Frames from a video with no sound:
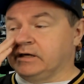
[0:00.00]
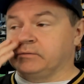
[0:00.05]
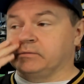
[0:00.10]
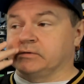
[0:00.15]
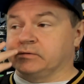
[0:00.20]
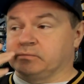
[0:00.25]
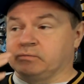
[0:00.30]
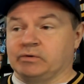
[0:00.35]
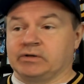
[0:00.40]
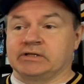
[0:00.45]

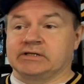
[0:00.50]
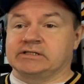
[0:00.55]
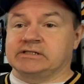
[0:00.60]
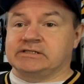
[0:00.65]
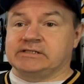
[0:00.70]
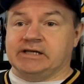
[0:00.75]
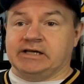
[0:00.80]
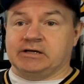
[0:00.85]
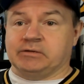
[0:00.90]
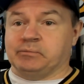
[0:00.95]
were willing to
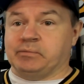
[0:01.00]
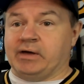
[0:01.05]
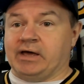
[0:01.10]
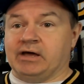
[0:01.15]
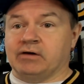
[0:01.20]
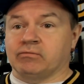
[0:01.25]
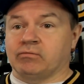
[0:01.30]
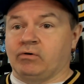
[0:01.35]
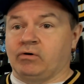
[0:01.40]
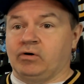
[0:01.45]
take a
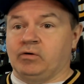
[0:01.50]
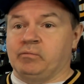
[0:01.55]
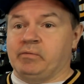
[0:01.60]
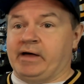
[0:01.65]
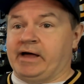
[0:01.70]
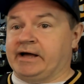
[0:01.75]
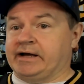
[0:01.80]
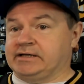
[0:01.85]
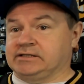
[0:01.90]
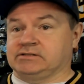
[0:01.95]
payroll
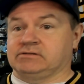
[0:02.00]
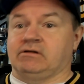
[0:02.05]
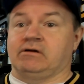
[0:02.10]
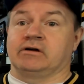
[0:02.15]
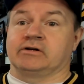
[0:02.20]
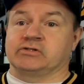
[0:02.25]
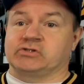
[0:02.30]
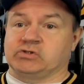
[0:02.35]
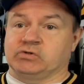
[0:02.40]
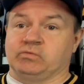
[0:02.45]
back as
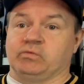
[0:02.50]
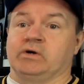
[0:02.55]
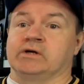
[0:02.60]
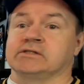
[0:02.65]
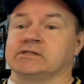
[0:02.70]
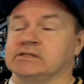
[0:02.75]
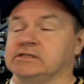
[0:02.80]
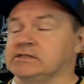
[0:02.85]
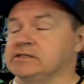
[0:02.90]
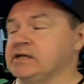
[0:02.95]
long as there
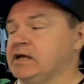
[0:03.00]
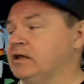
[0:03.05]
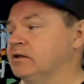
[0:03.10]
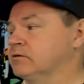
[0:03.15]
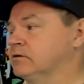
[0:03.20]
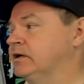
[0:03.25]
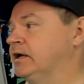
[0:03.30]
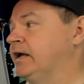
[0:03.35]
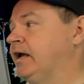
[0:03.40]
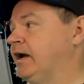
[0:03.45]
wasn't a
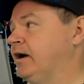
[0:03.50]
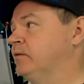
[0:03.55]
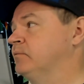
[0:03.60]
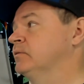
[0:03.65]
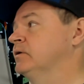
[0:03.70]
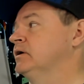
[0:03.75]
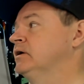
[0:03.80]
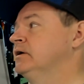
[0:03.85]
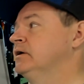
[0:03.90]
salary cap.